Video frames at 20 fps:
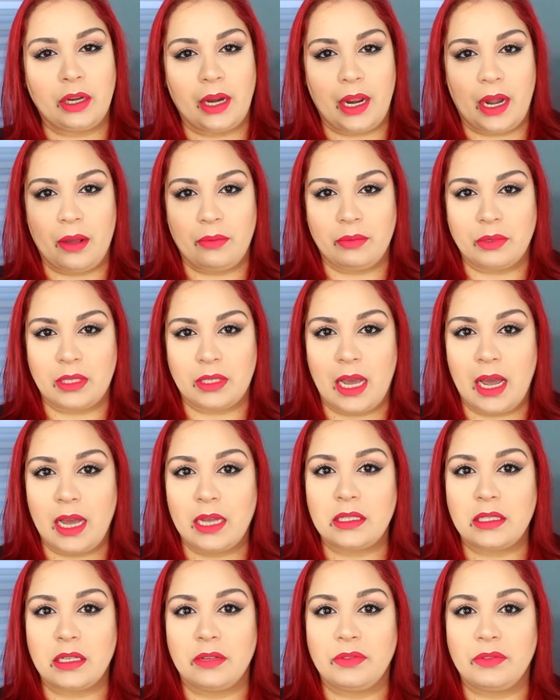and I was
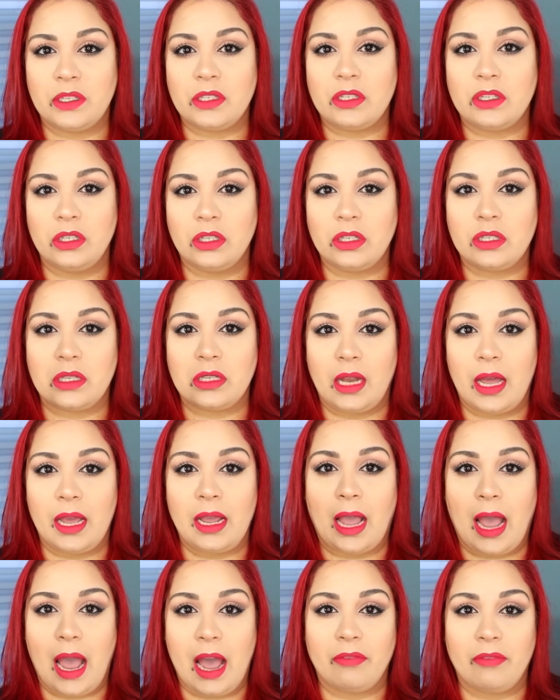asked if this looks
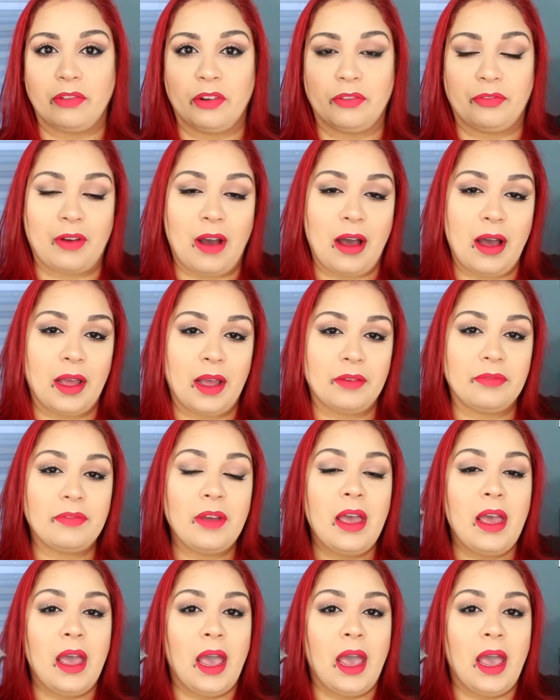like After 5,